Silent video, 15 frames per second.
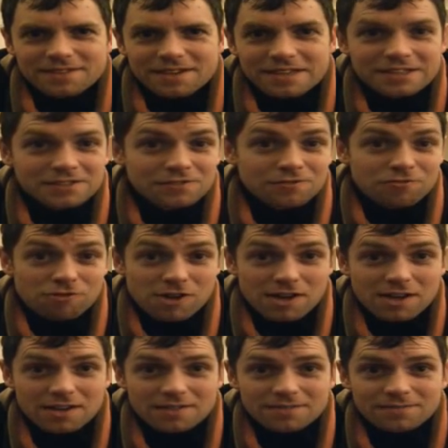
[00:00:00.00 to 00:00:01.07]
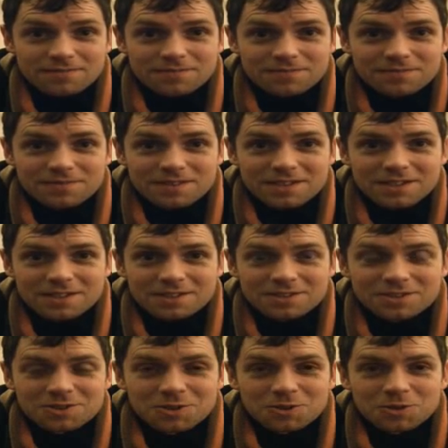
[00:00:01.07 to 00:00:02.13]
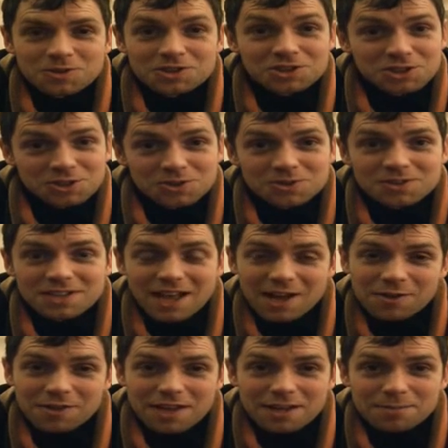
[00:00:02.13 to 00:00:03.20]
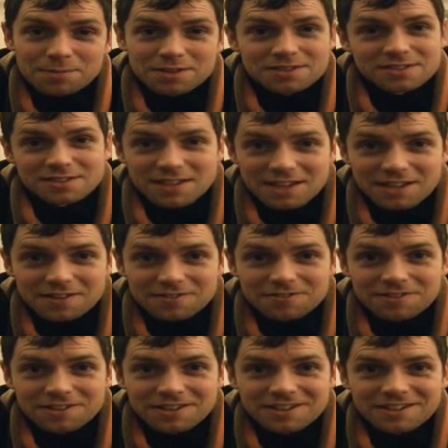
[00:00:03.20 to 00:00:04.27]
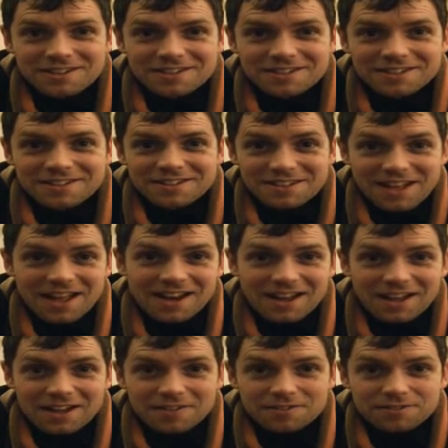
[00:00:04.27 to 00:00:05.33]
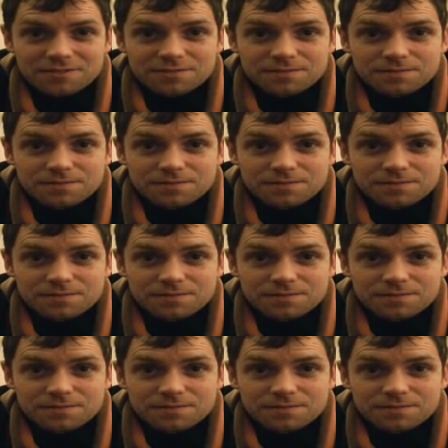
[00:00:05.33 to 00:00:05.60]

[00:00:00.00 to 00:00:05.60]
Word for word: is free to choose how they perceive their life.